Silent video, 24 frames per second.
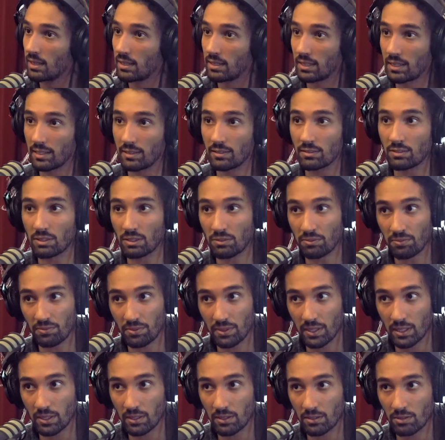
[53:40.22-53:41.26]
either in
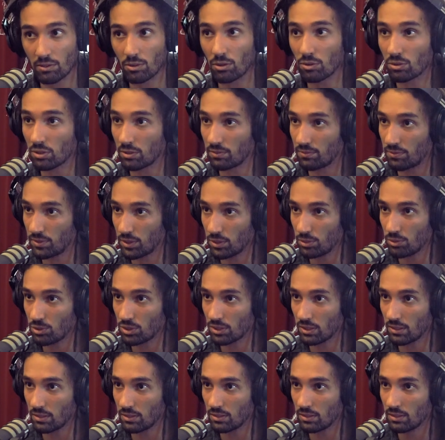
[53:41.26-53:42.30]
fear or
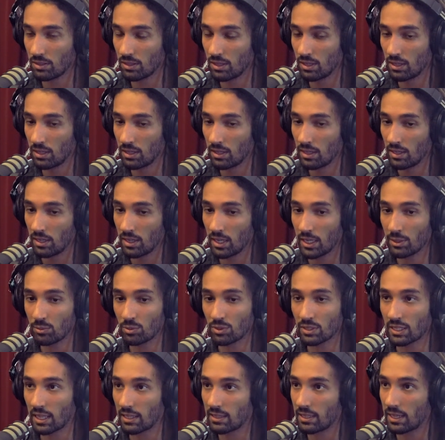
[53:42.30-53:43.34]
confusion, and it
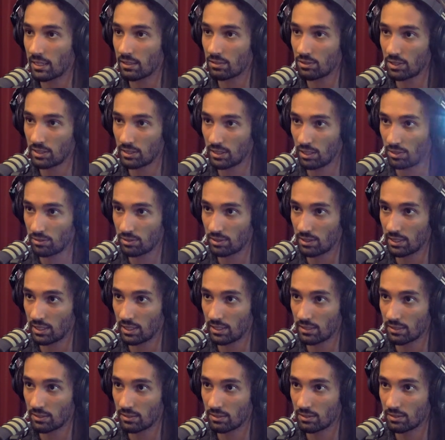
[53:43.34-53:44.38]
would get like 3,000
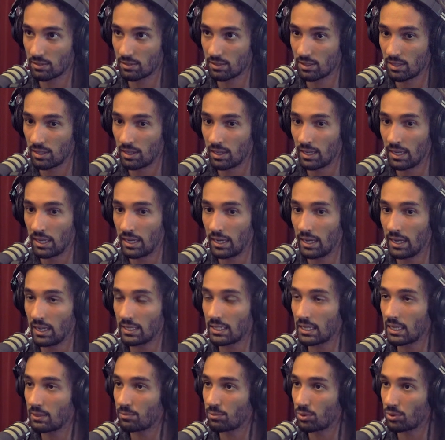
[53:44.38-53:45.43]
likes. And
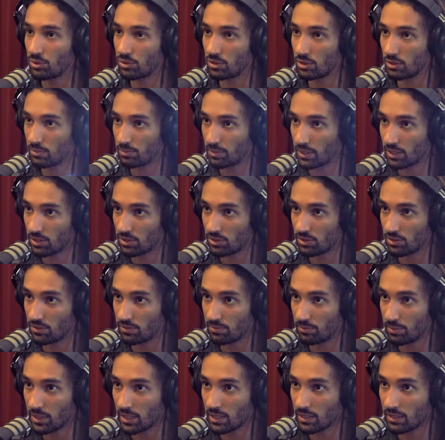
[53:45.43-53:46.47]
then I posted a picture of
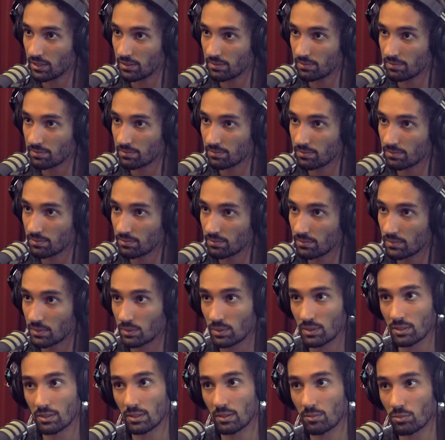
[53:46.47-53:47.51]
me
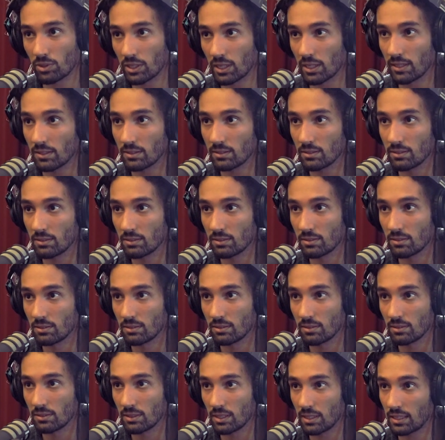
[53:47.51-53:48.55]
with someone else
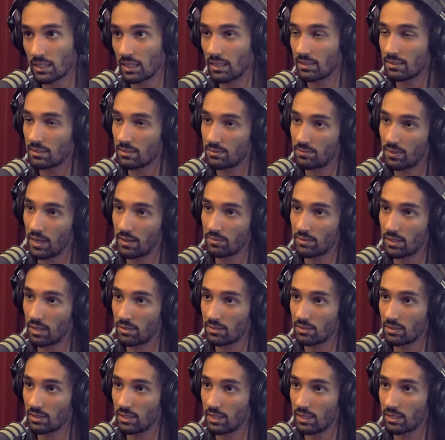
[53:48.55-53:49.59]
and it gets
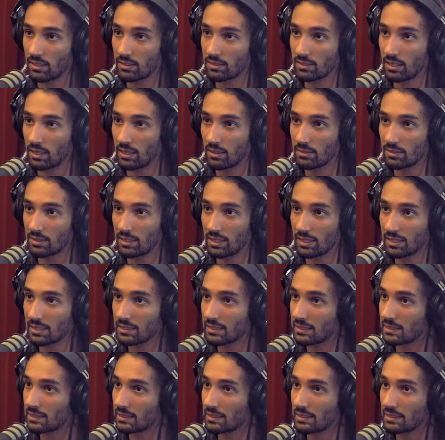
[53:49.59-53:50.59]
5,000 likes, and it's like,